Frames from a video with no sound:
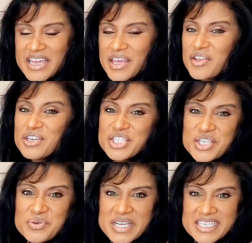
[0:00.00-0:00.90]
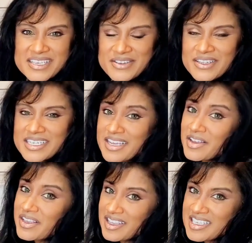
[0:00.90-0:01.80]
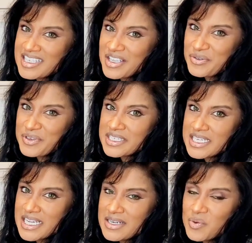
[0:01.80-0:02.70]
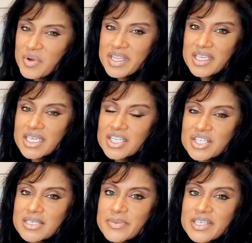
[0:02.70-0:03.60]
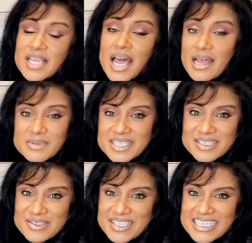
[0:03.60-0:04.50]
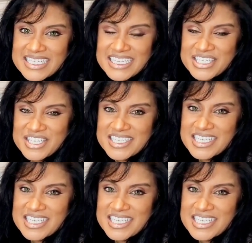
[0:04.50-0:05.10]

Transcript: There are two ways that you can tell that this loaf is done. One, the kitchen smells absolutely delicious.